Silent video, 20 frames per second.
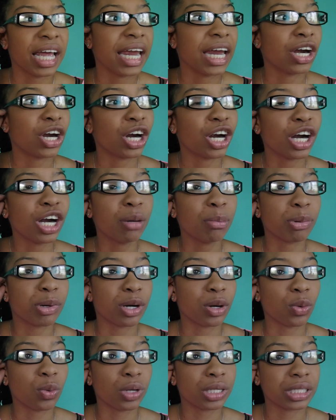It hurt,
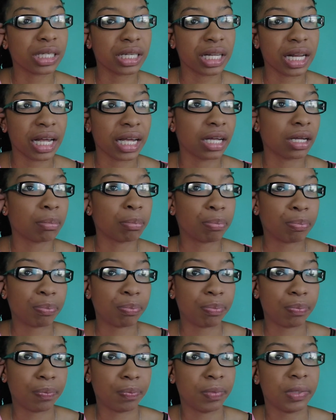but it wasn't like
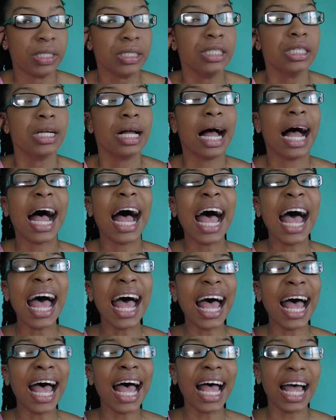
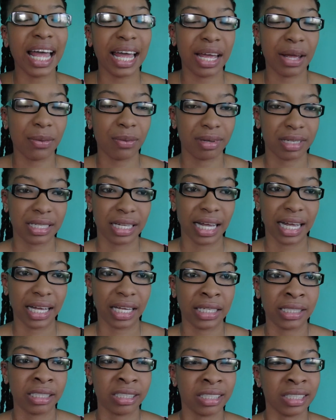ah. It was like,